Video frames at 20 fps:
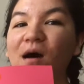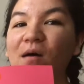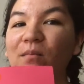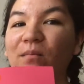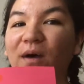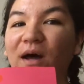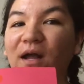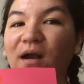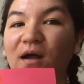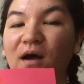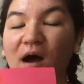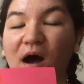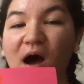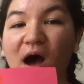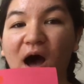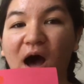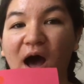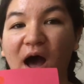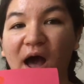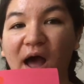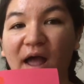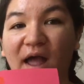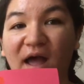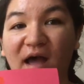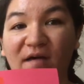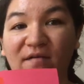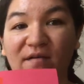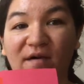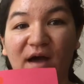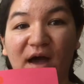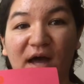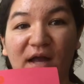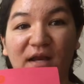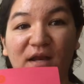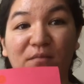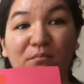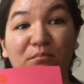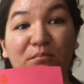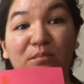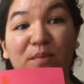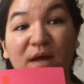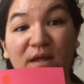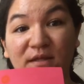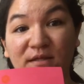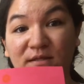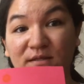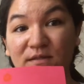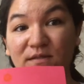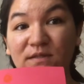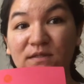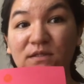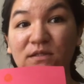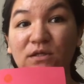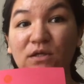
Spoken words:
but I have added buttons